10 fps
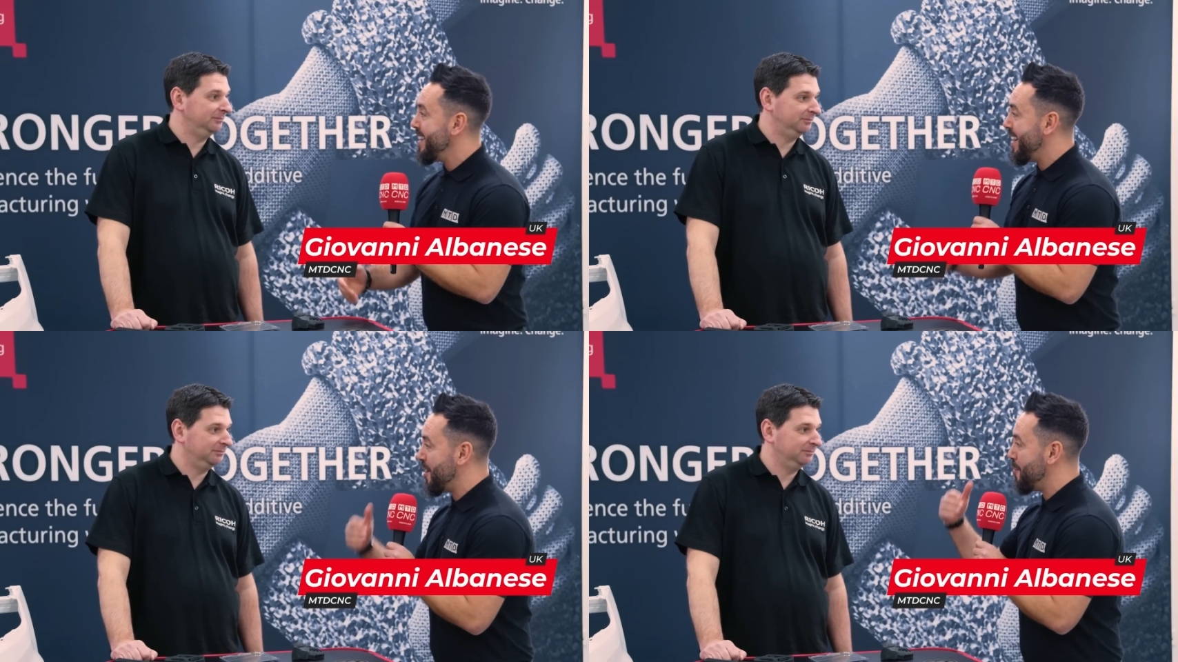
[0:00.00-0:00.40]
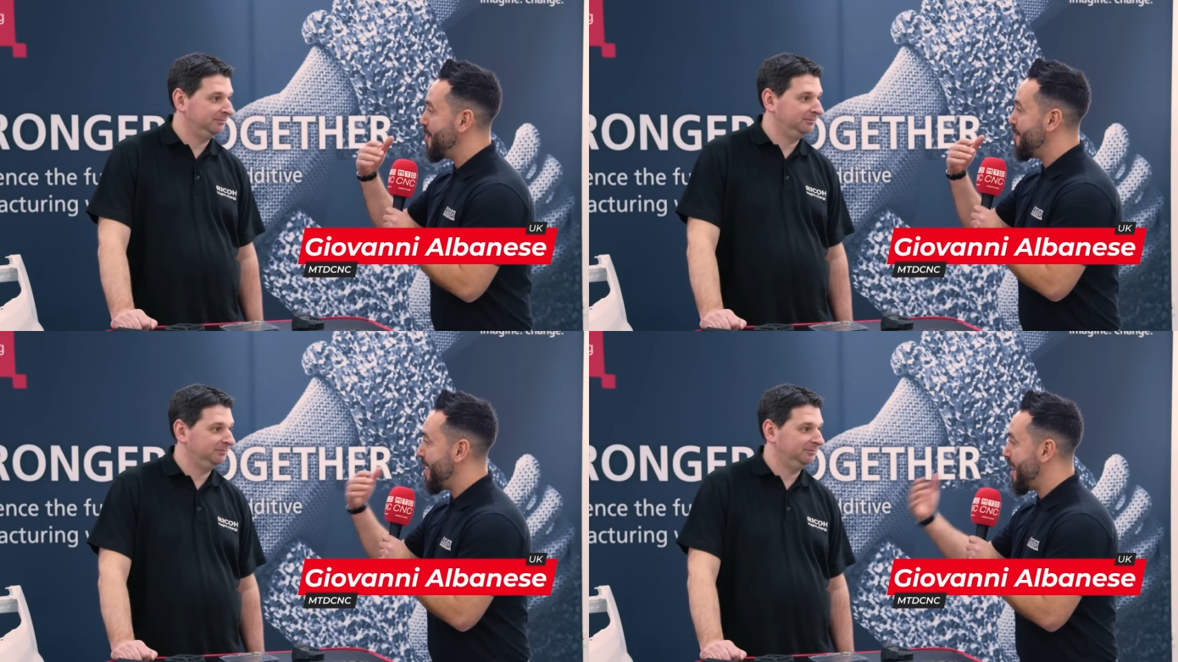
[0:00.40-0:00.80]
Speaker 1: and I'm
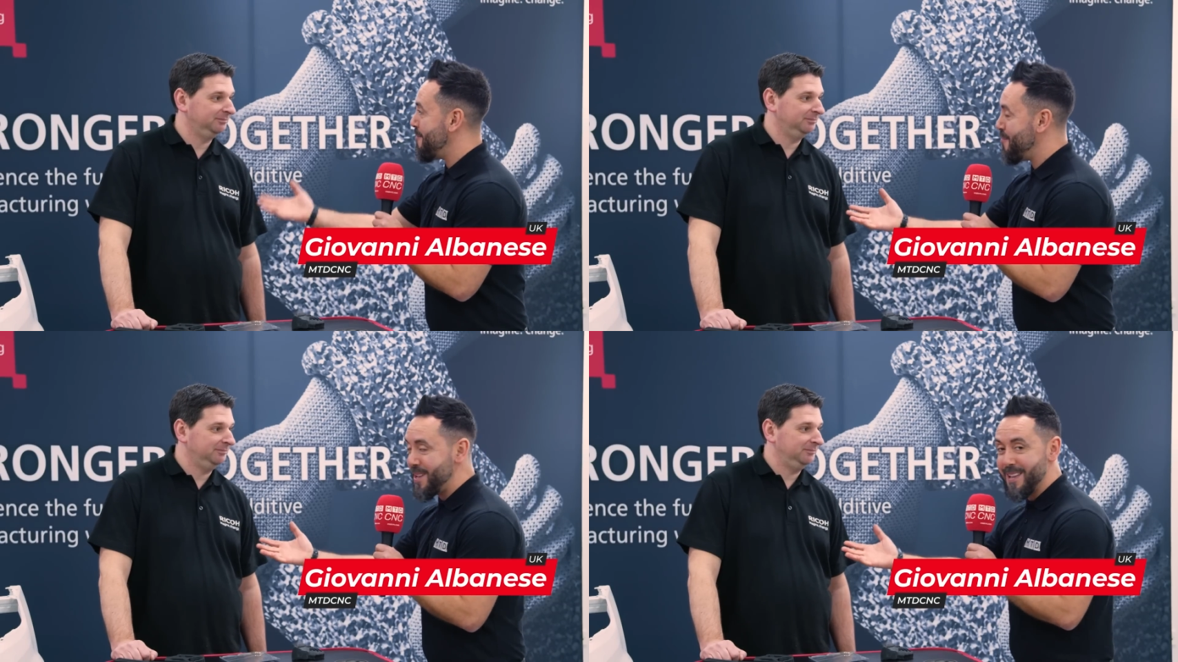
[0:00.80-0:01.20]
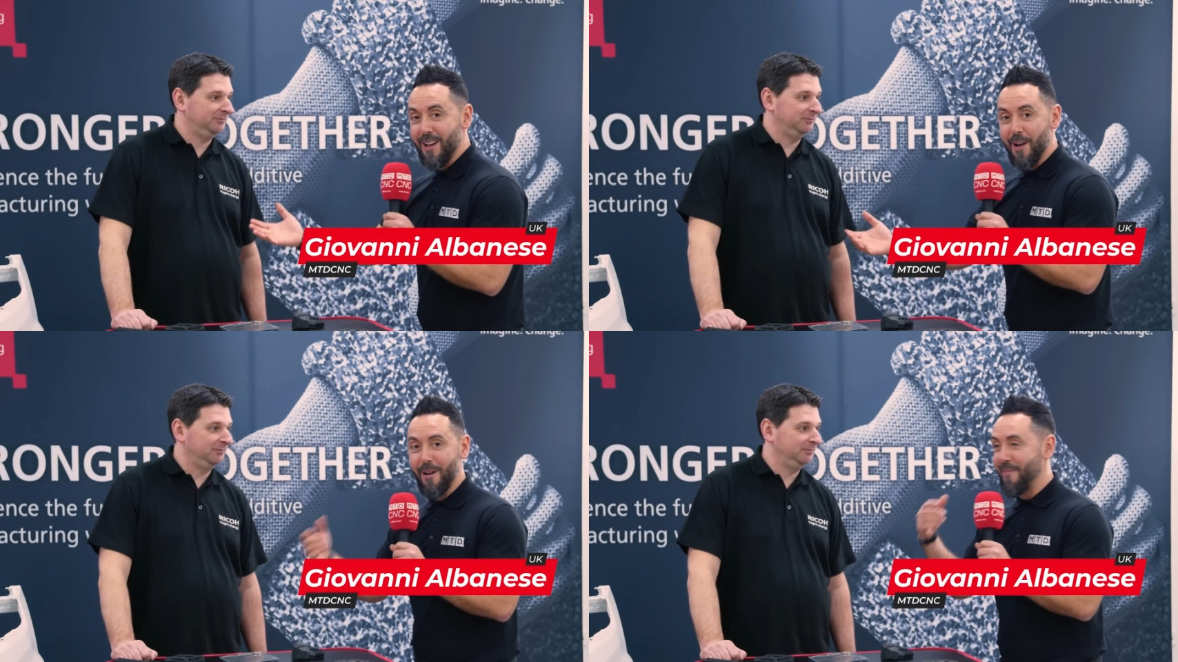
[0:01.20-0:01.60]
with
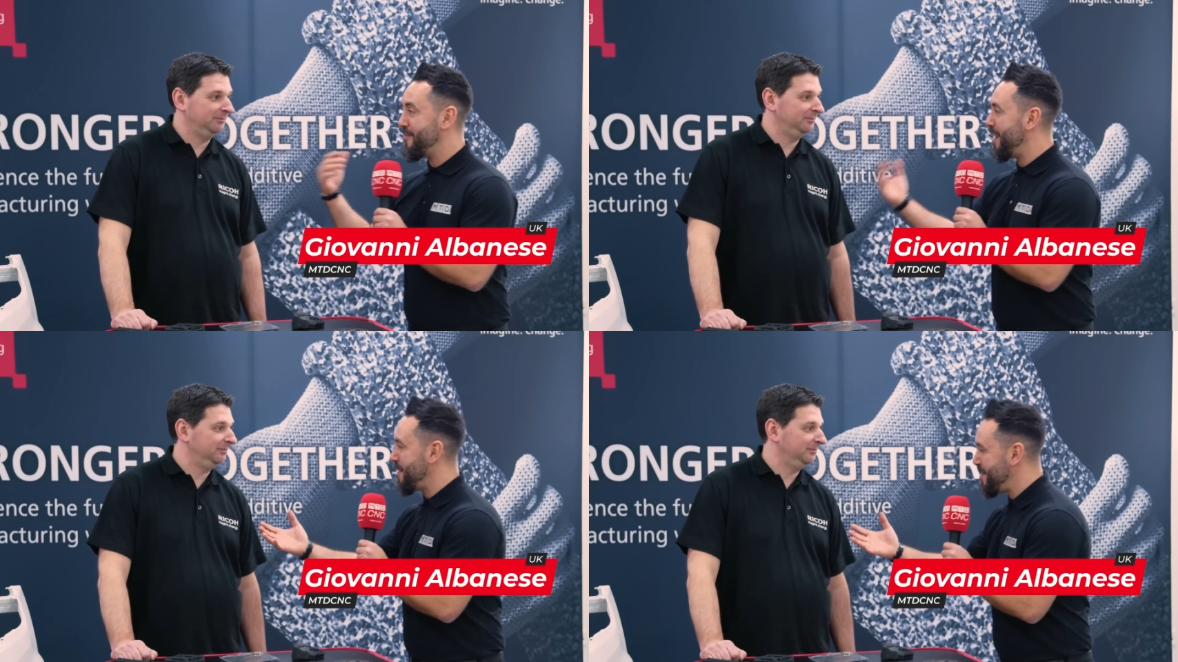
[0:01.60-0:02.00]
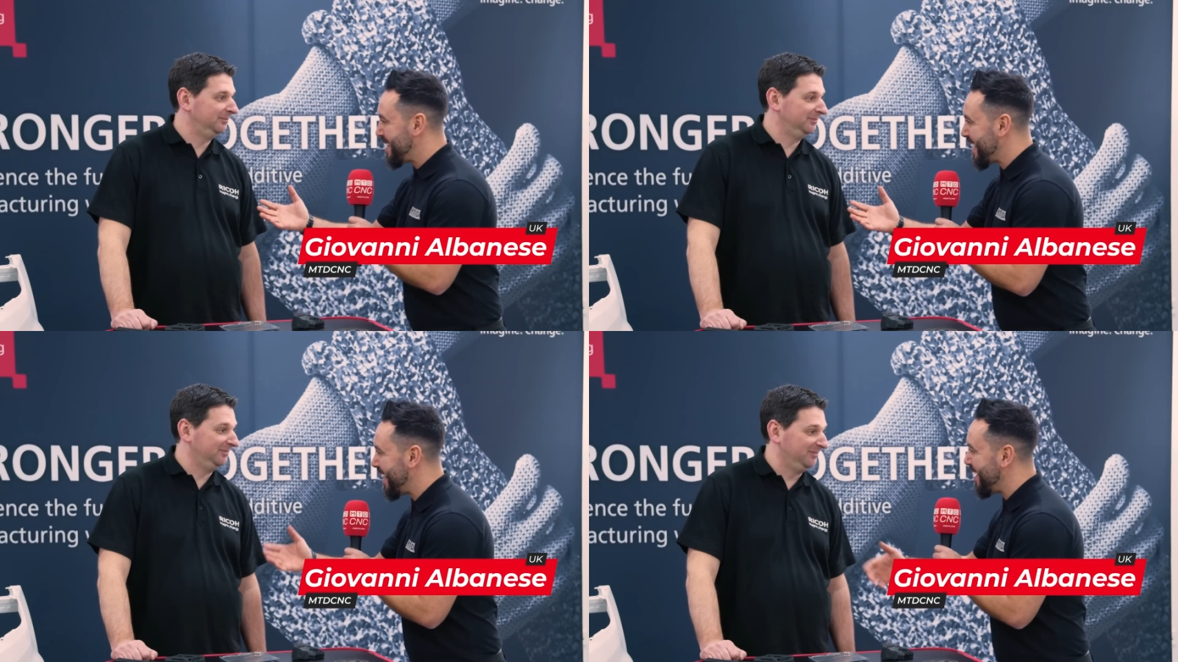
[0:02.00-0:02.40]
Enrico, a fellow
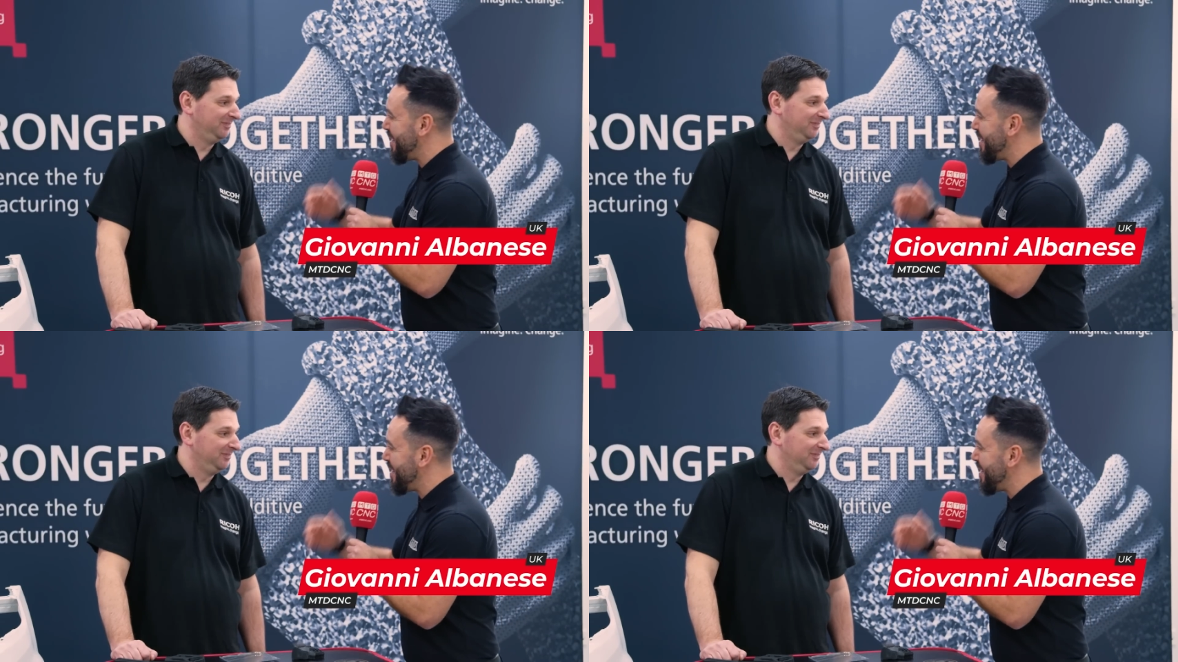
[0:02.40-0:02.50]
Italian,